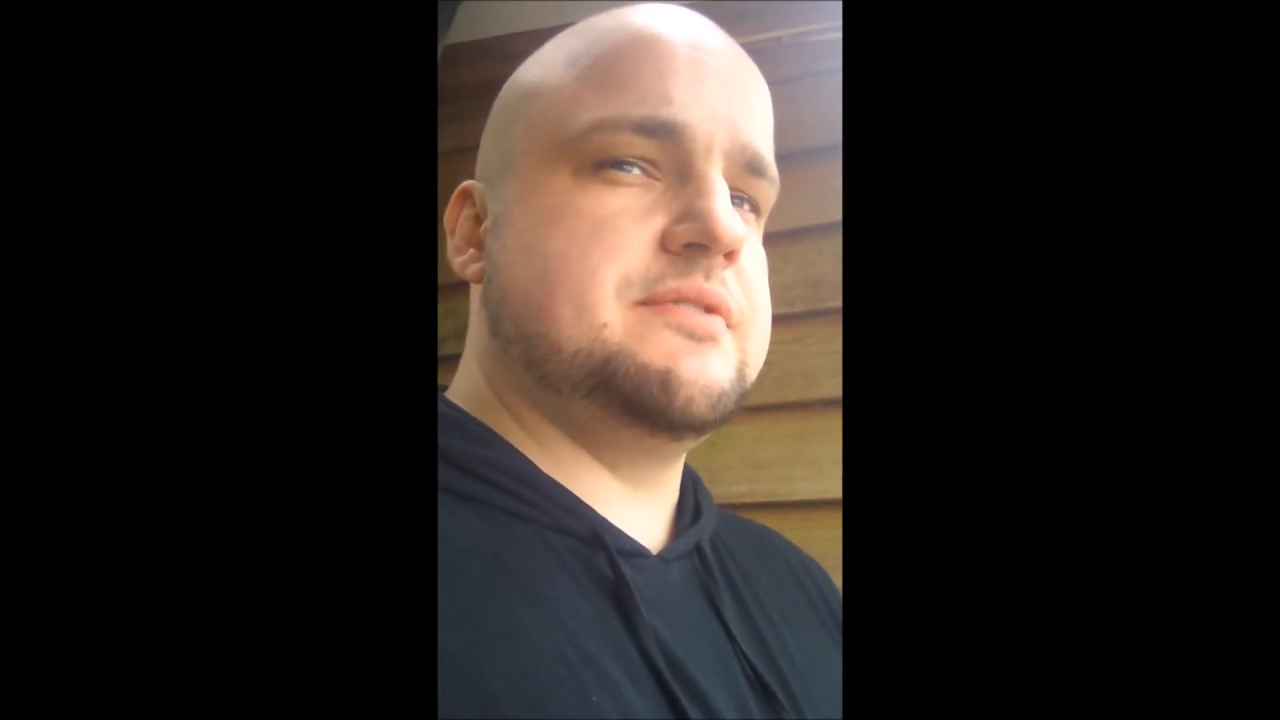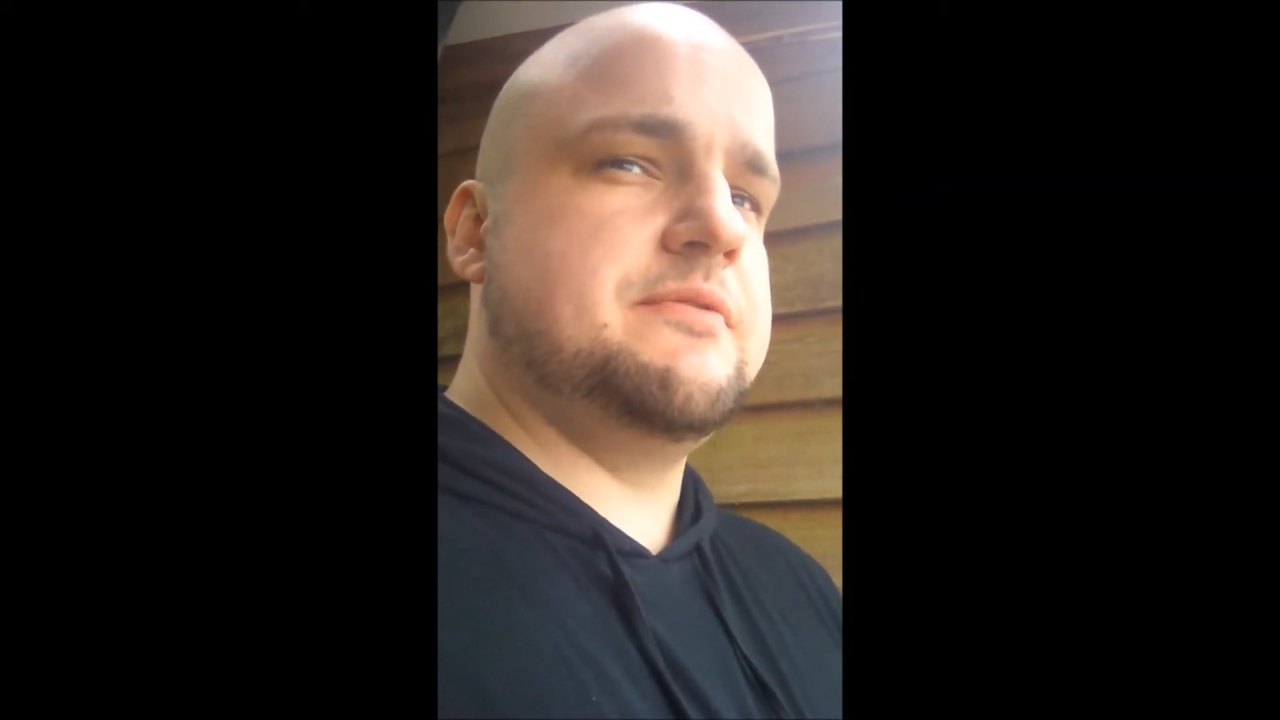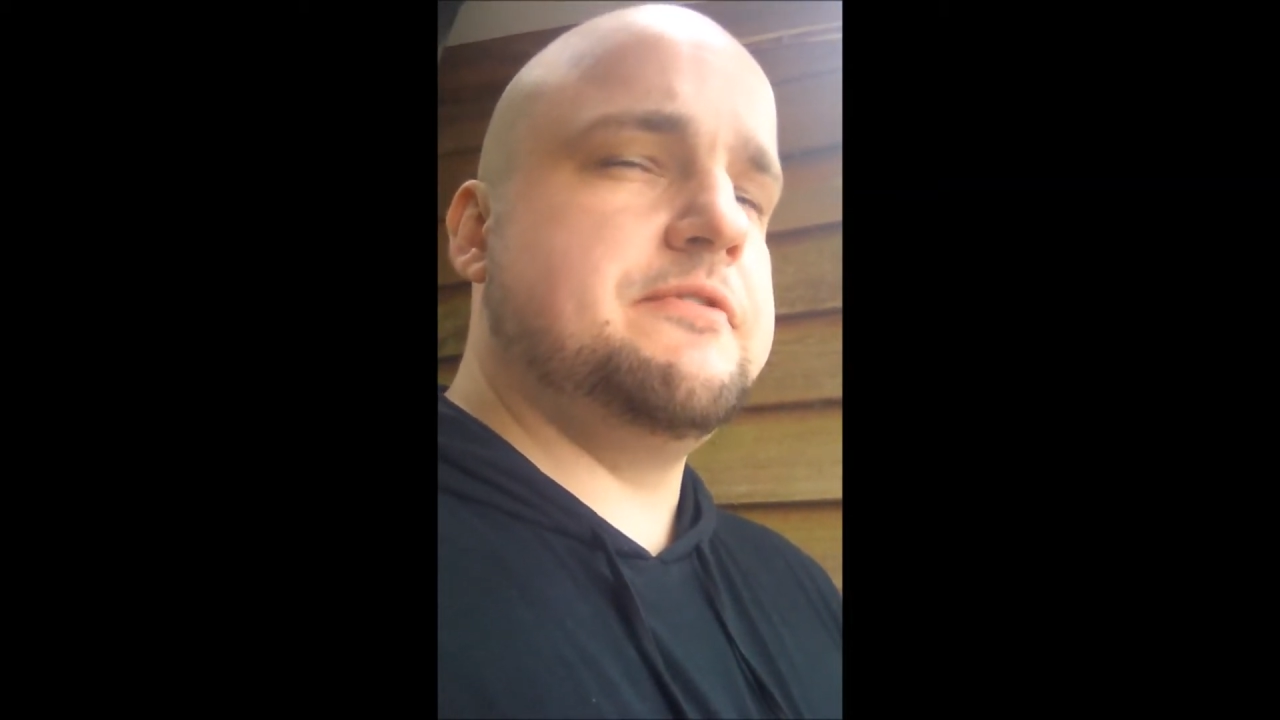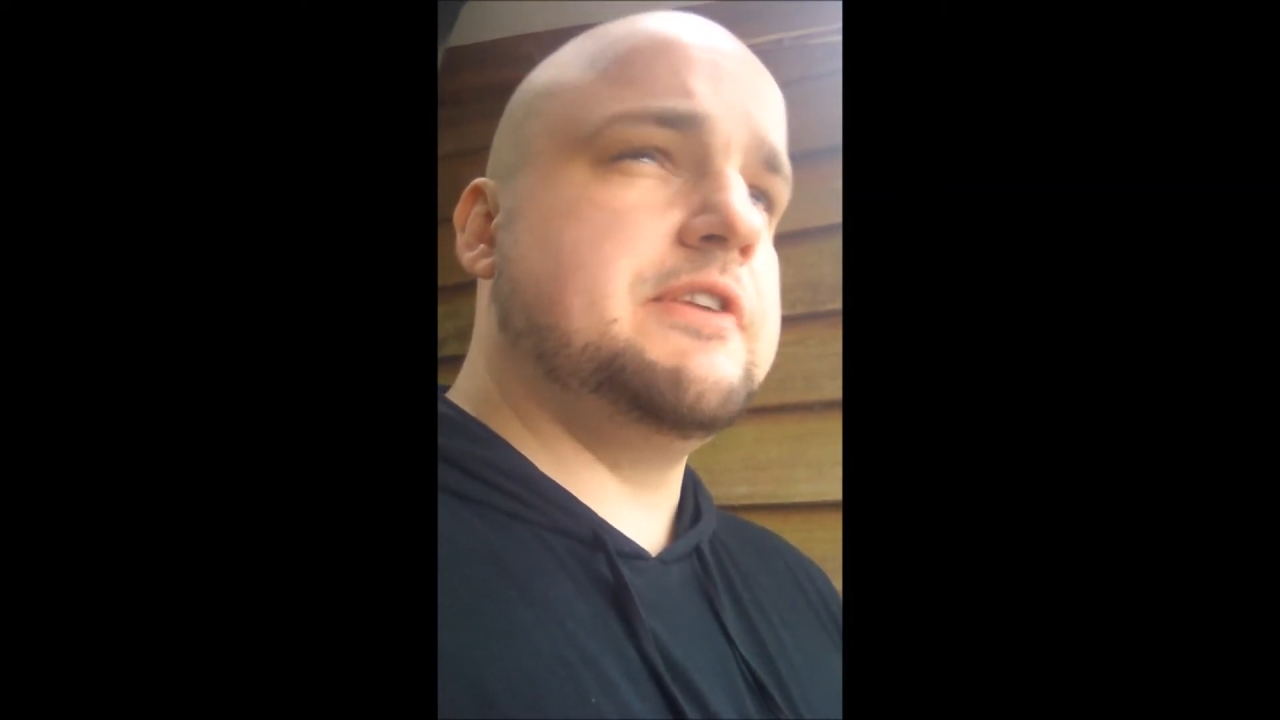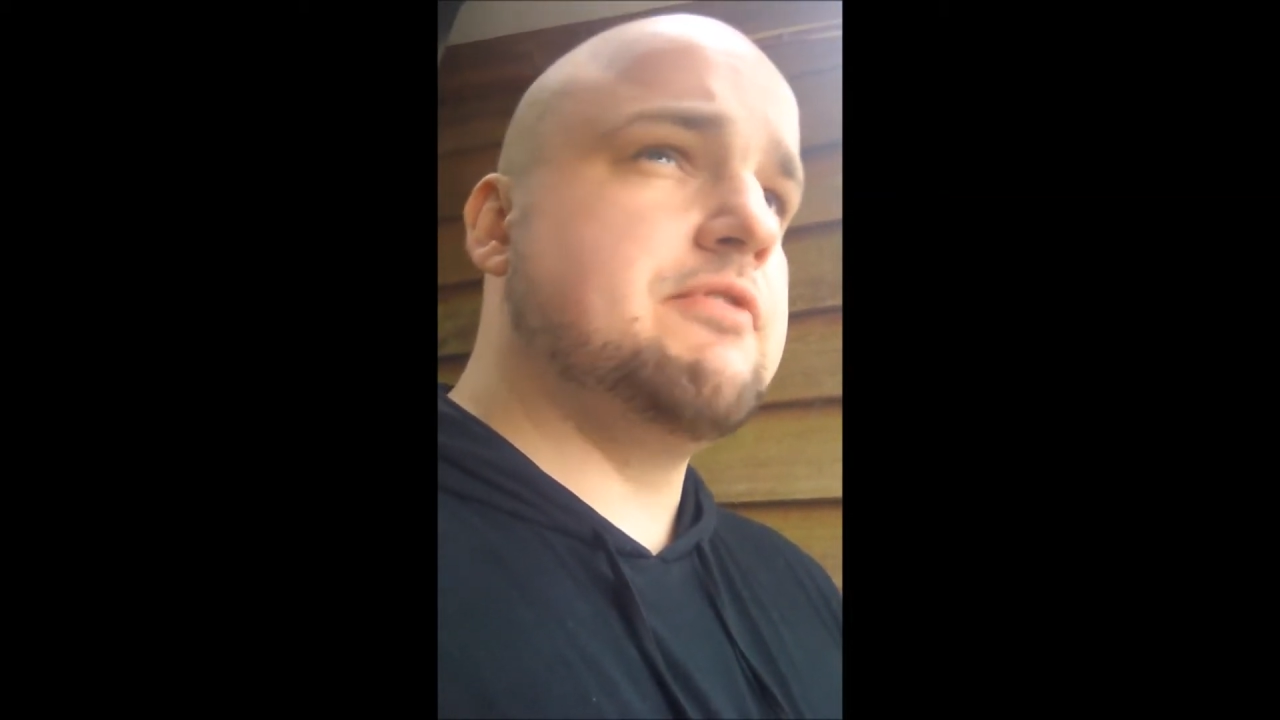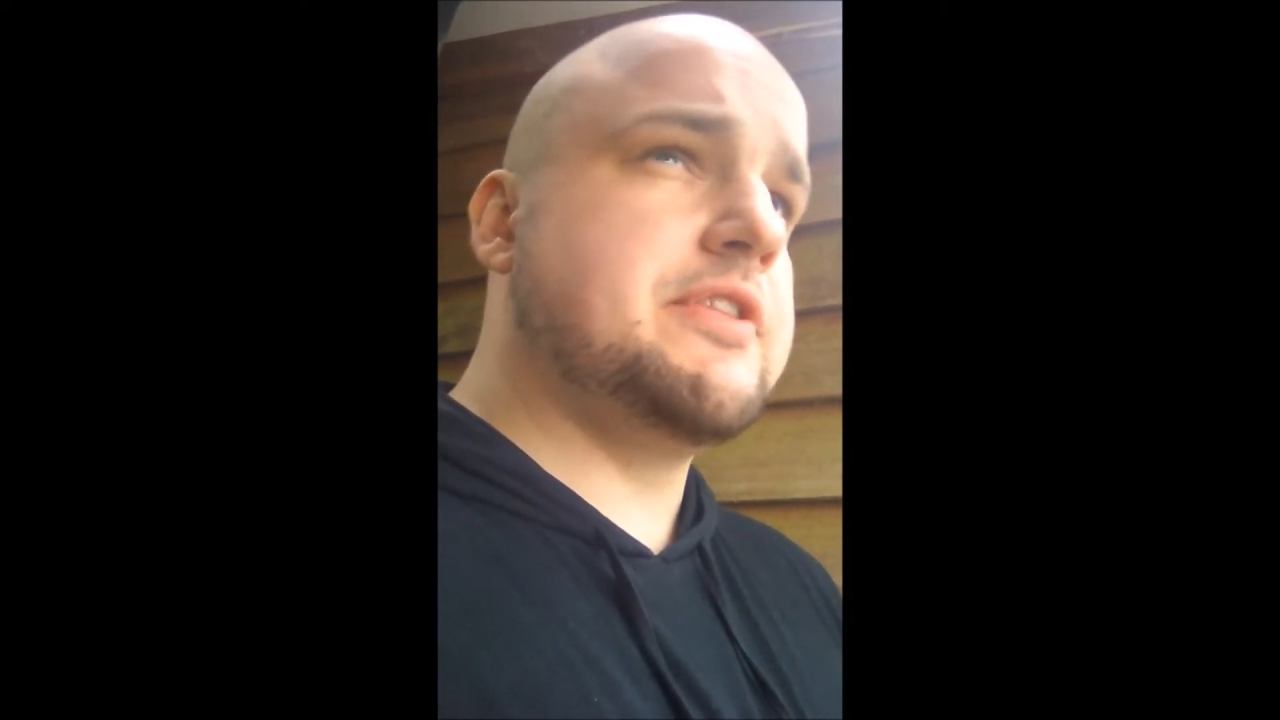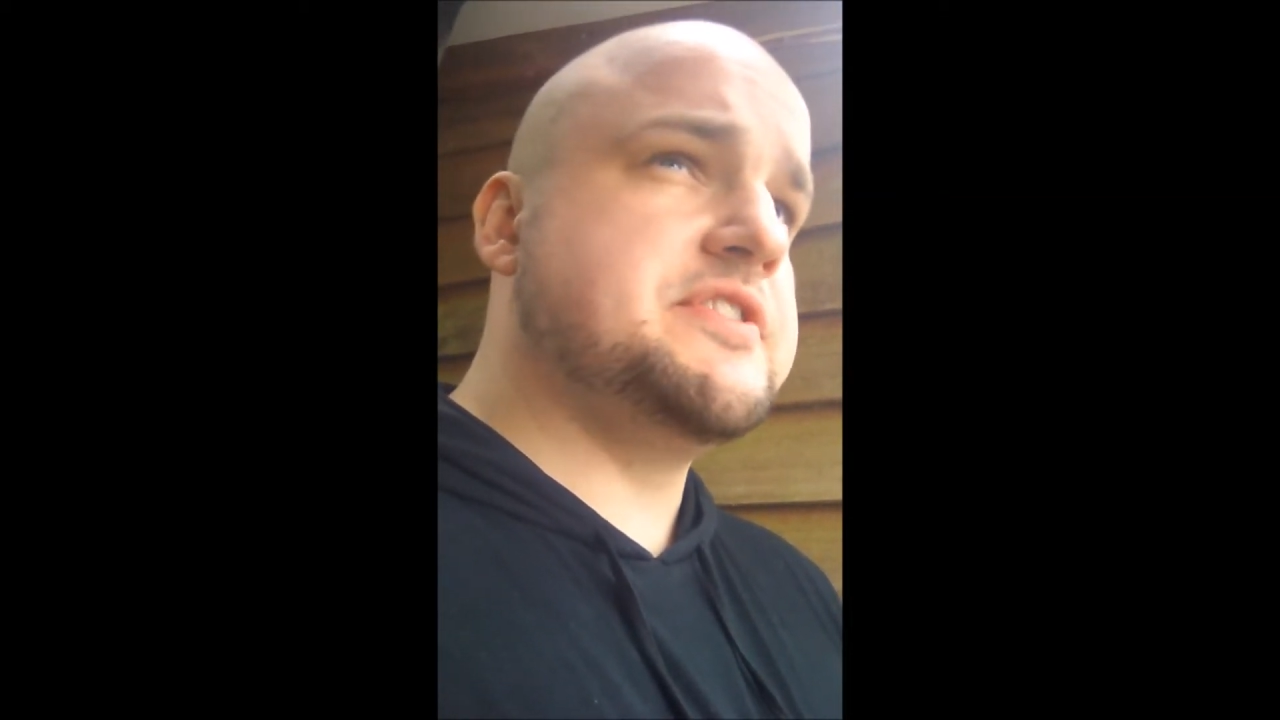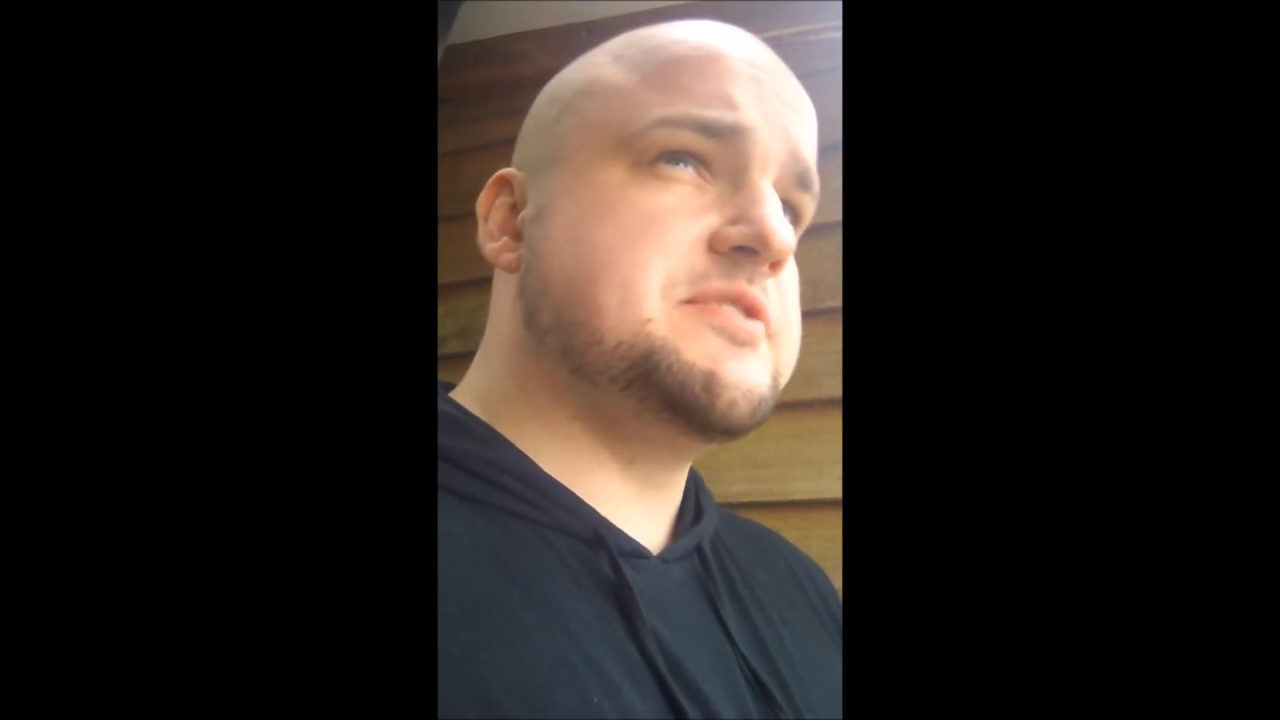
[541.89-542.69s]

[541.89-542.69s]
of feeling rather